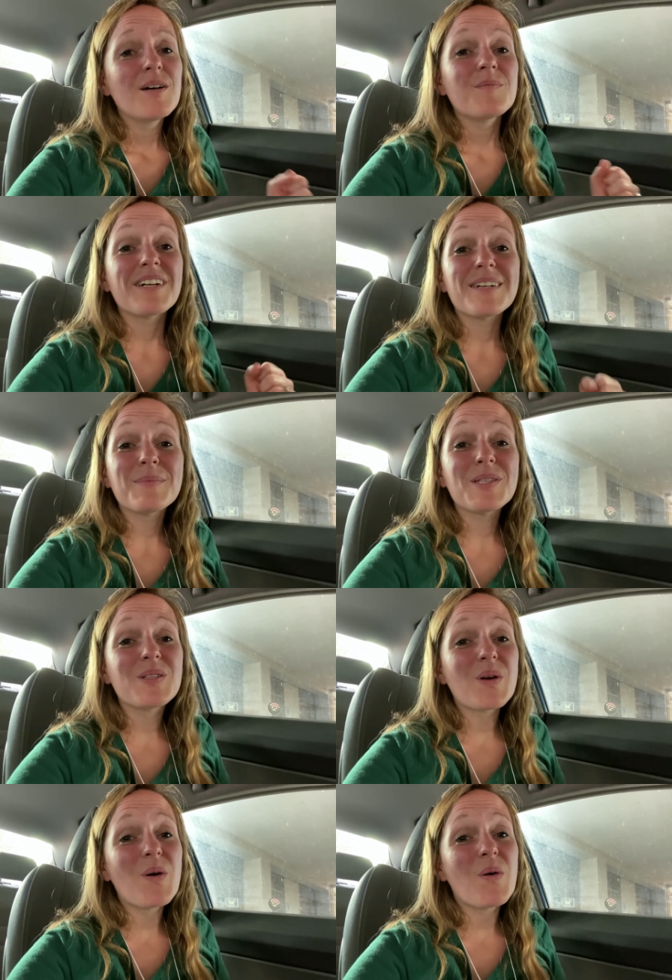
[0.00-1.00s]
But I'm
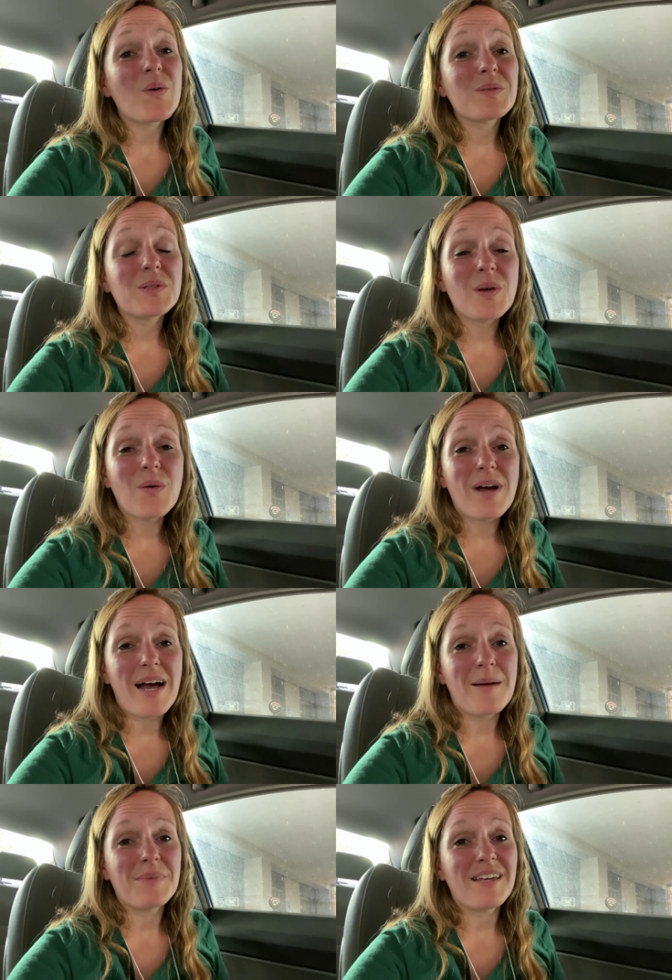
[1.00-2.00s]
so, so
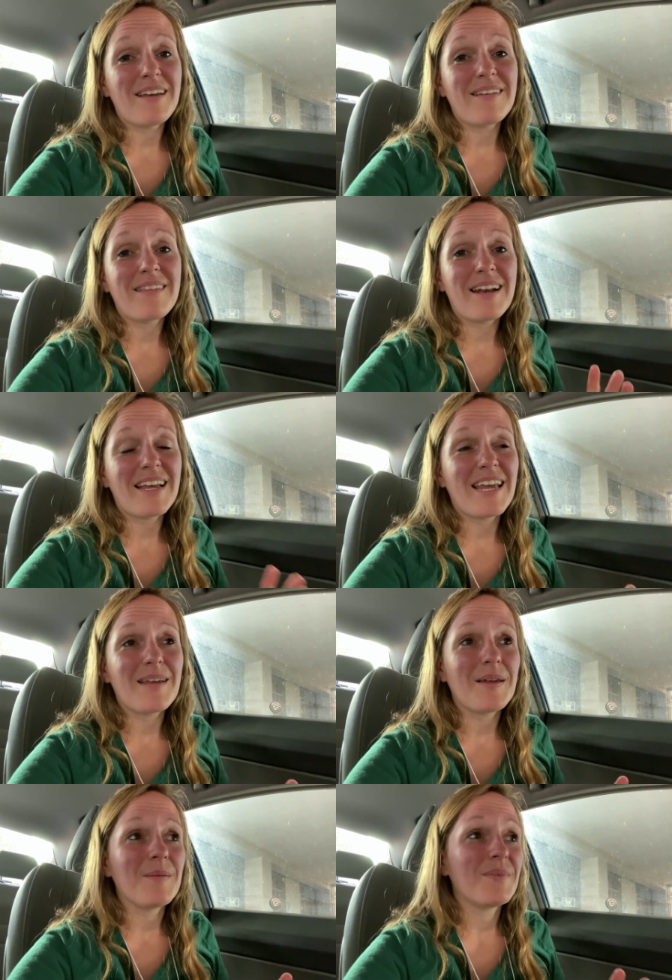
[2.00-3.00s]
happy that I
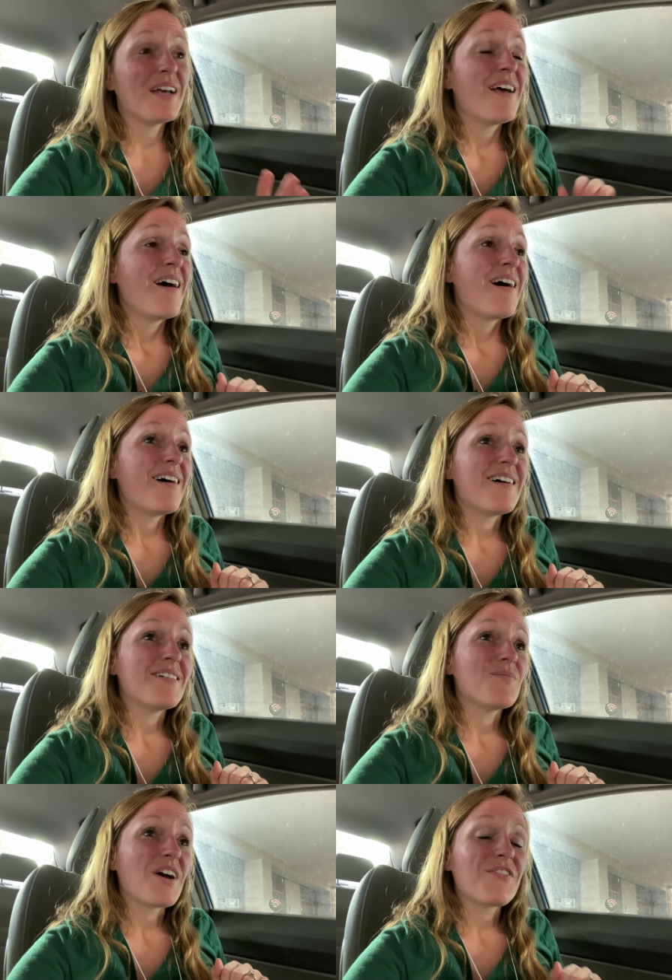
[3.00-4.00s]
came.
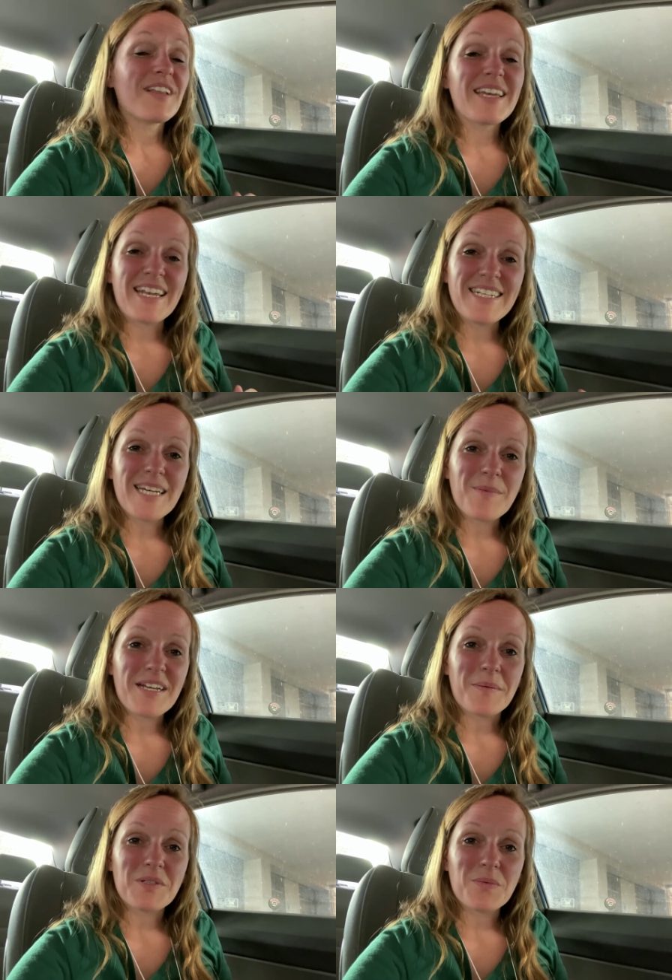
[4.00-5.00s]
Um, I feel like anytime I
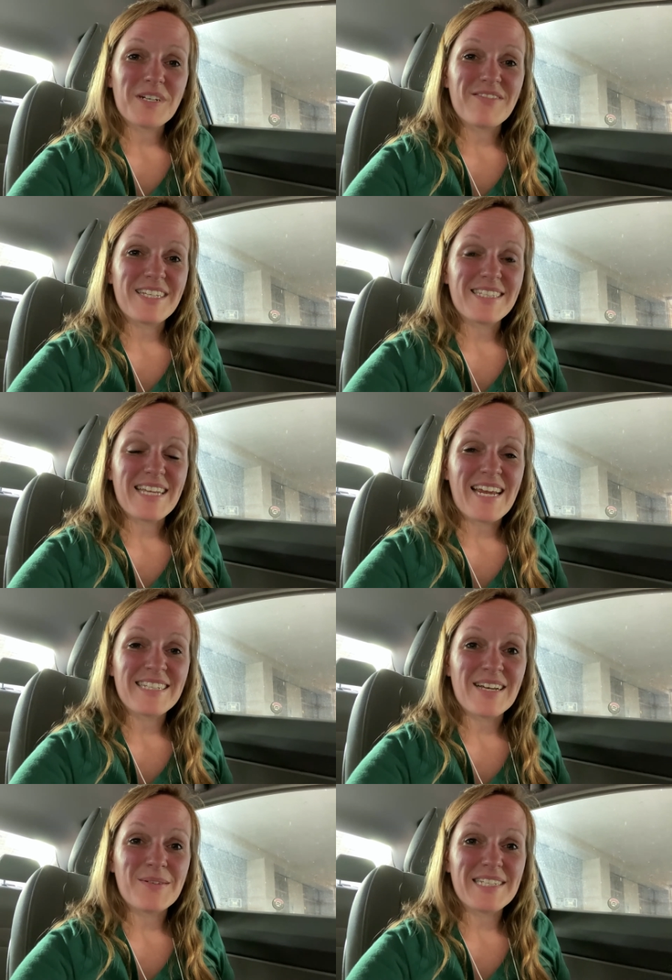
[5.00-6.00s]
come to one of these
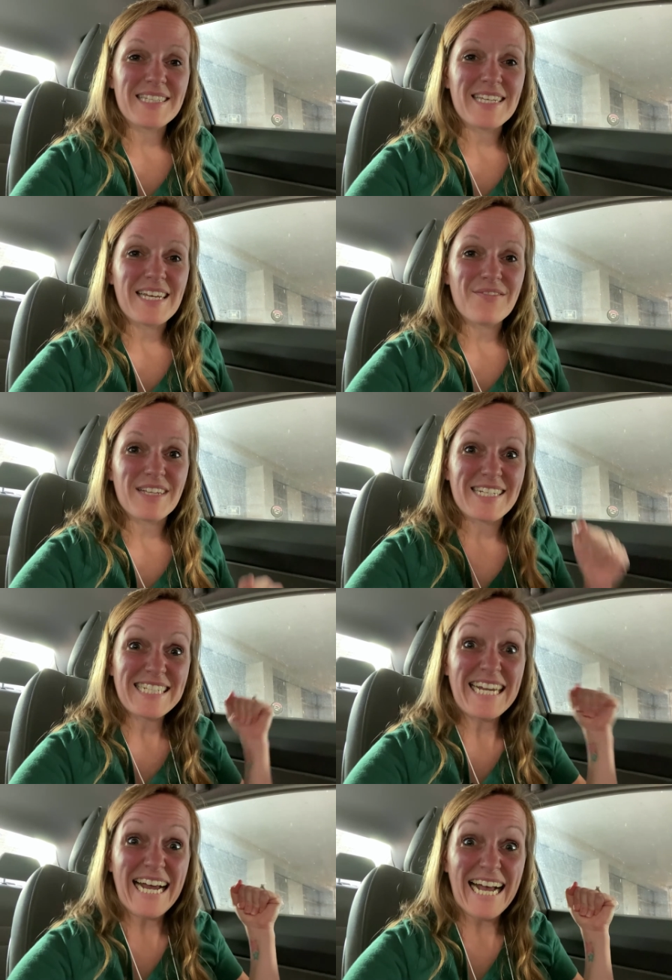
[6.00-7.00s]
things, I always leave like,
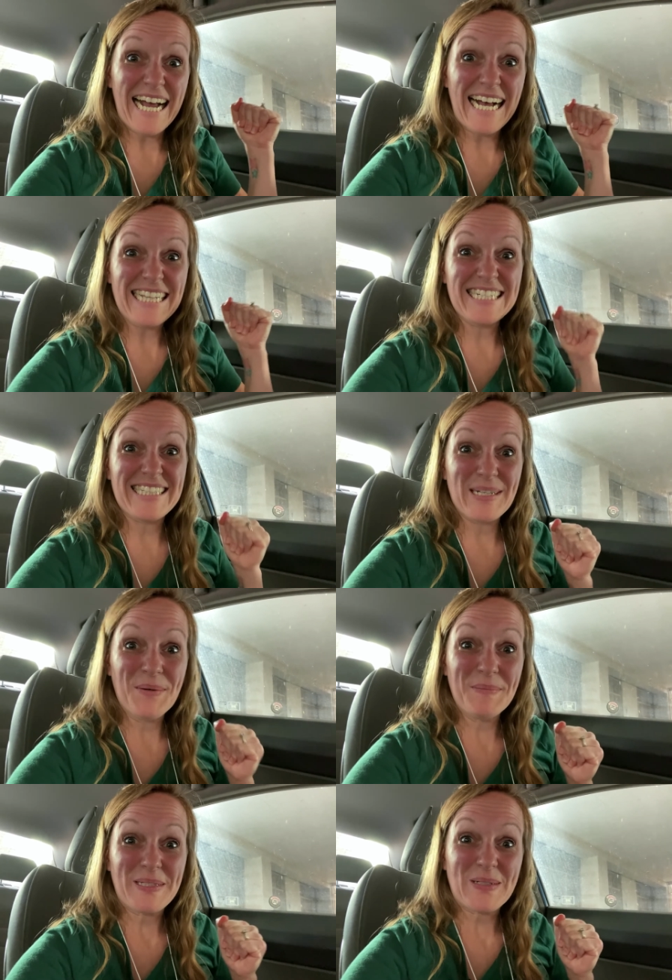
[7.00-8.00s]
yeah, let's
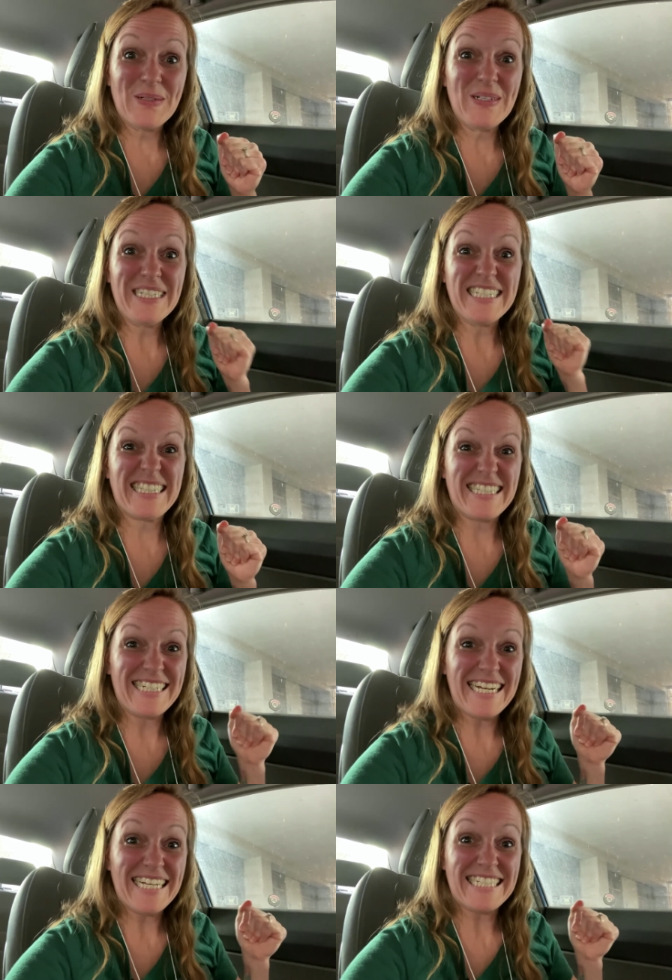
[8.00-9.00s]
homeschool. Let's
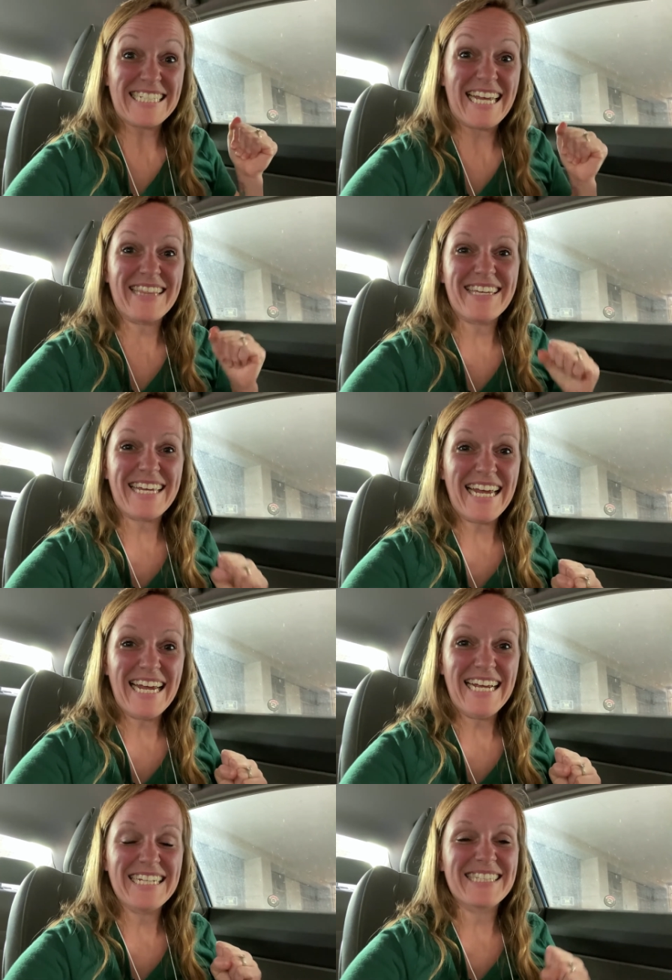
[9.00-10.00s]
educate the
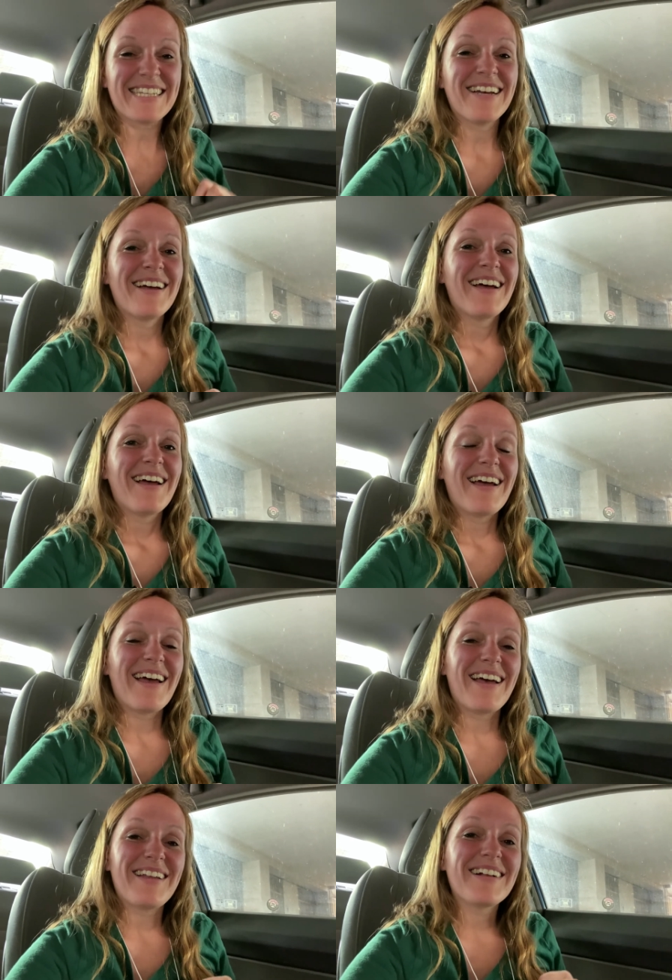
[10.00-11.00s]
kids.
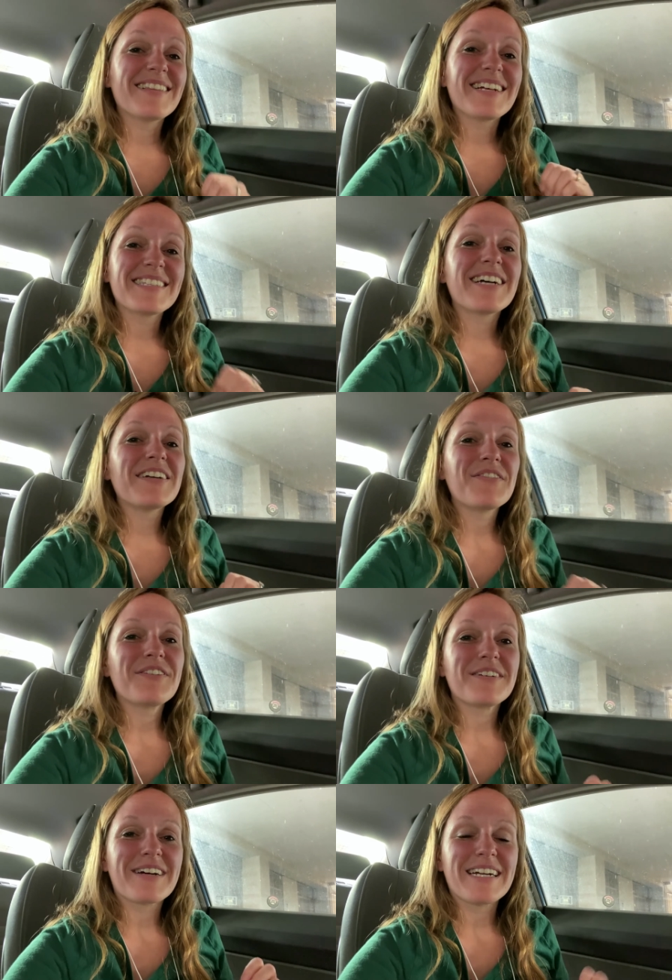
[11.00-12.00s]
And that's how I
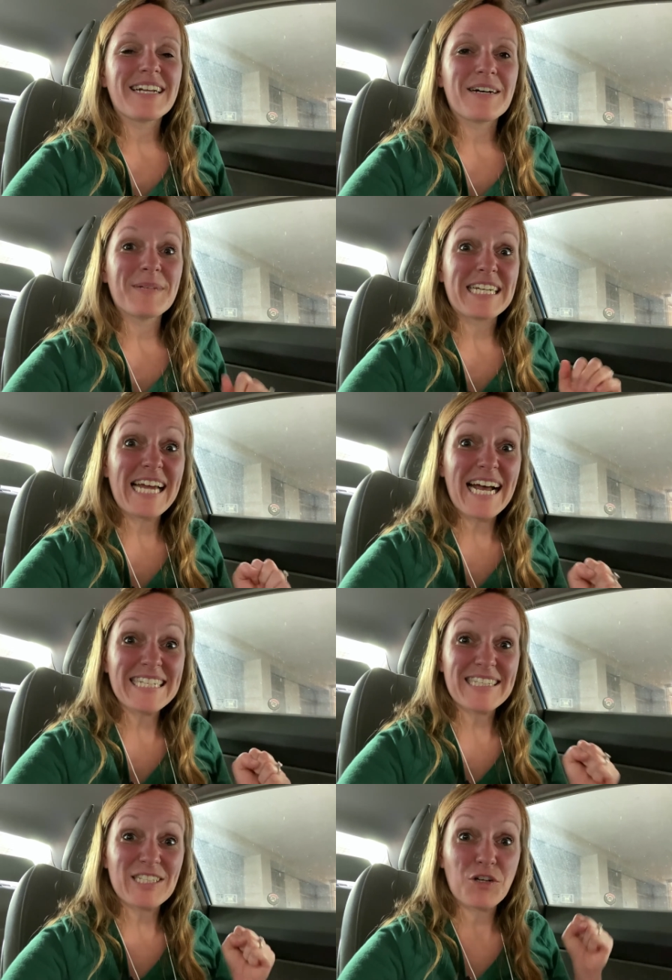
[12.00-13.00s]
feel right now. I'm like,
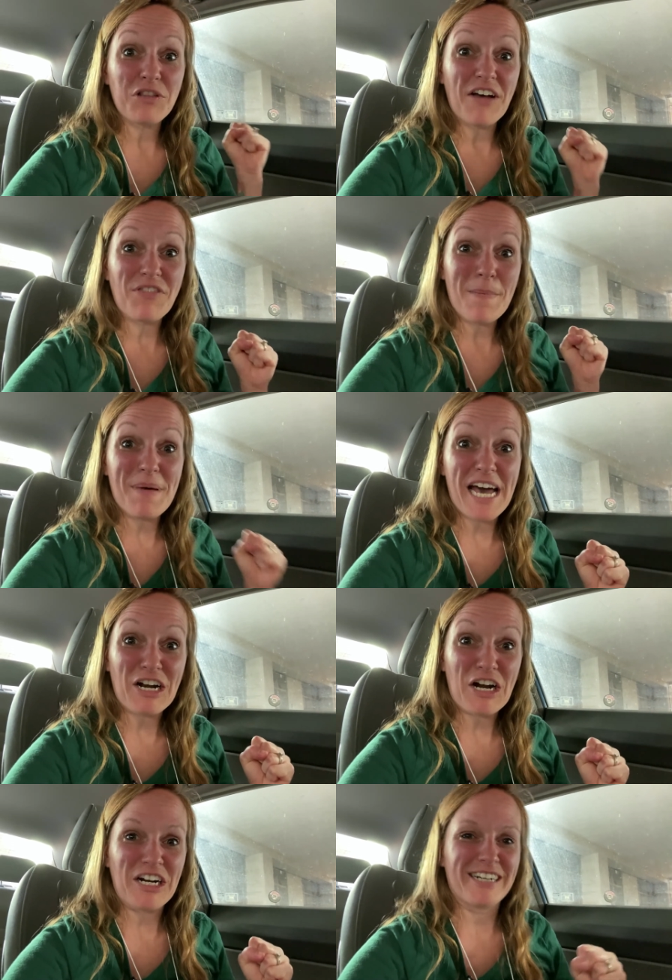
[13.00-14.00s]
yes, let's go love them better.